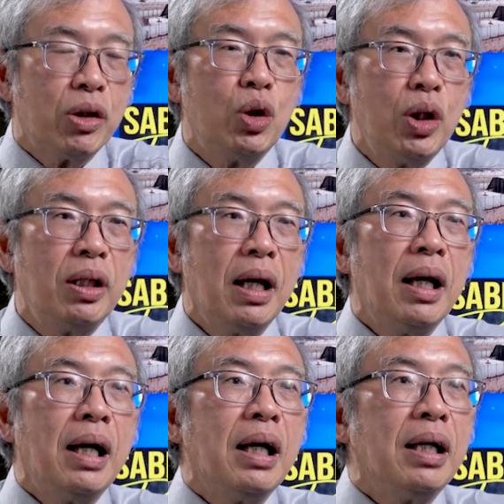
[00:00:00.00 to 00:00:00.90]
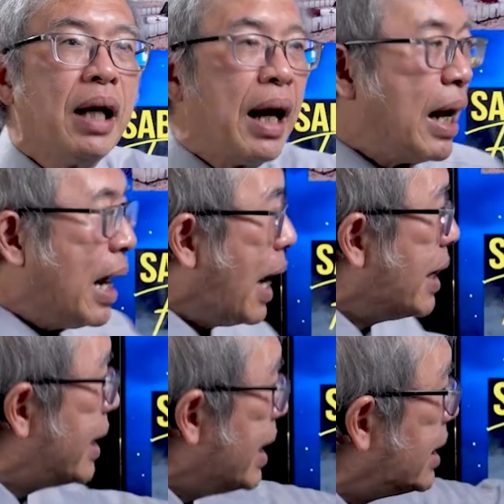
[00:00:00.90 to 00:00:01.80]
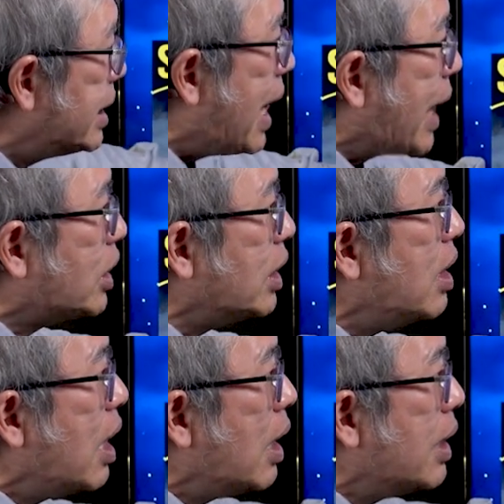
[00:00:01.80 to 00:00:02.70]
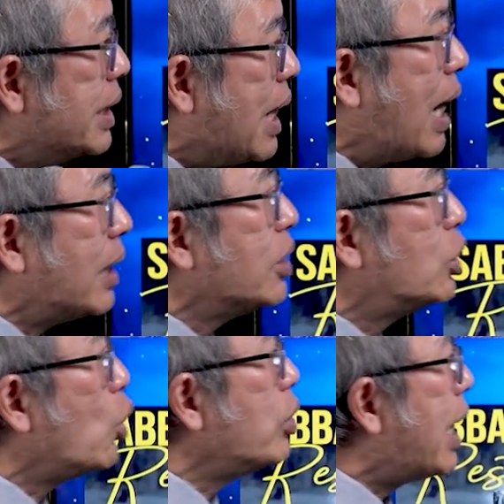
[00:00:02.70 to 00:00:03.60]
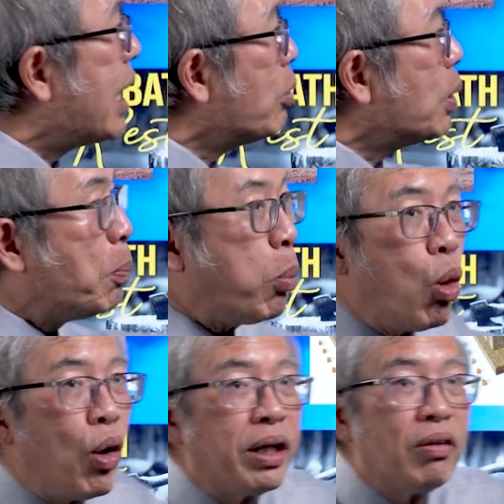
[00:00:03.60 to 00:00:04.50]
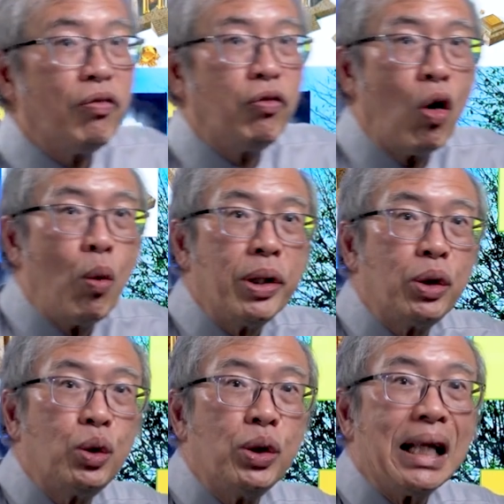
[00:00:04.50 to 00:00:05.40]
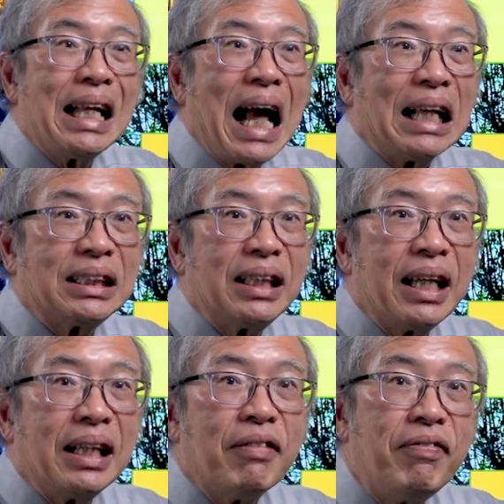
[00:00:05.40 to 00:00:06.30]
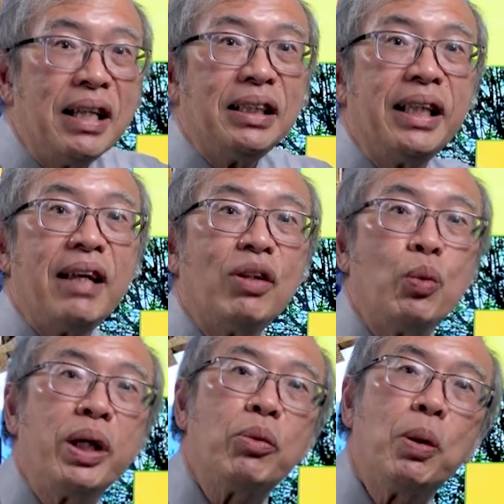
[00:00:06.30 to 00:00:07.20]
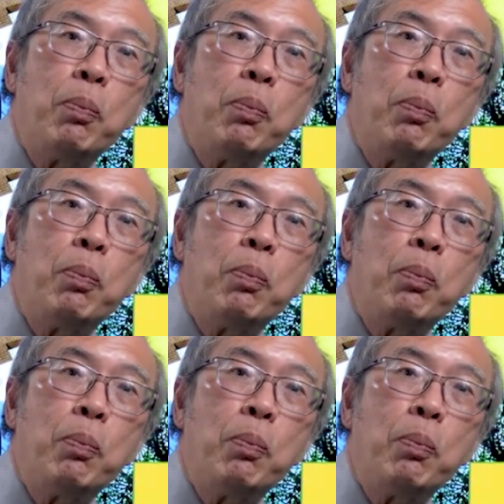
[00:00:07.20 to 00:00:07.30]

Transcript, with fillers: you need. And this is actually done so that it will point forward to the last day. The first day of the week will